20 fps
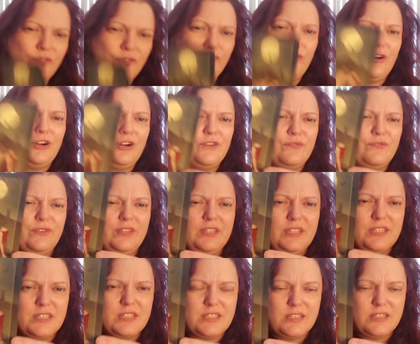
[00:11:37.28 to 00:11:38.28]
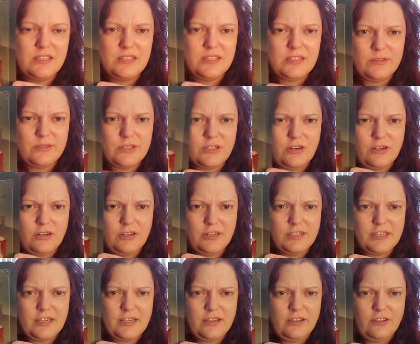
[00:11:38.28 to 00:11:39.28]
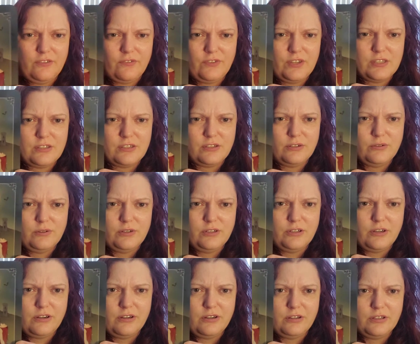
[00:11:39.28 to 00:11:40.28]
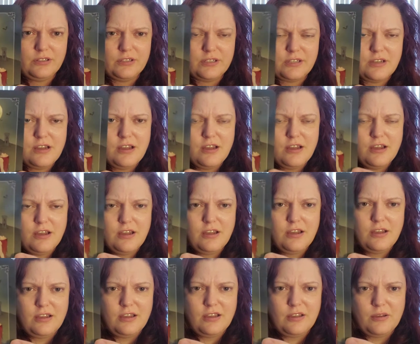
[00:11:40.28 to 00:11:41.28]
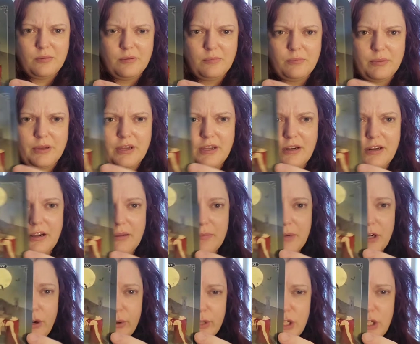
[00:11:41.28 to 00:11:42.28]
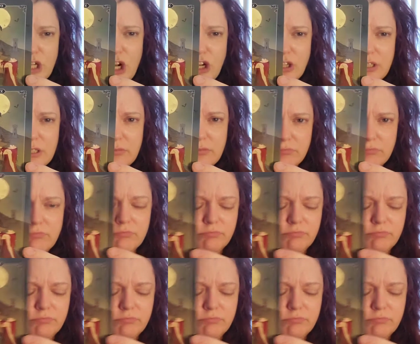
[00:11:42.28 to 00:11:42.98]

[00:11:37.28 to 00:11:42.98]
of far off in the distance, so it's hard to tell if these two are dogs. But I'm gonna go with dogs.